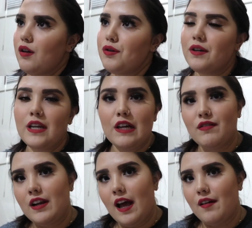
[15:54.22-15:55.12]
You can
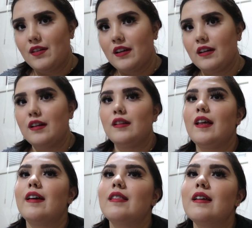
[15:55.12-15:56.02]
even have it
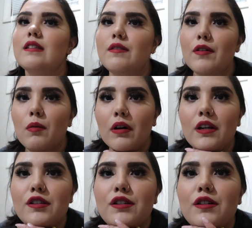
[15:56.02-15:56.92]
like this if you
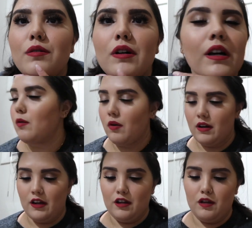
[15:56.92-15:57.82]
wanted to. If you
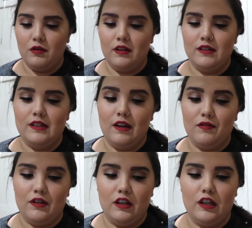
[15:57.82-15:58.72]
wanted, you can
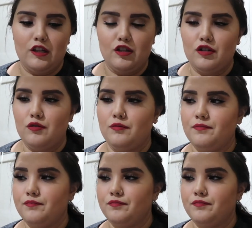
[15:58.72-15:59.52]
definitely do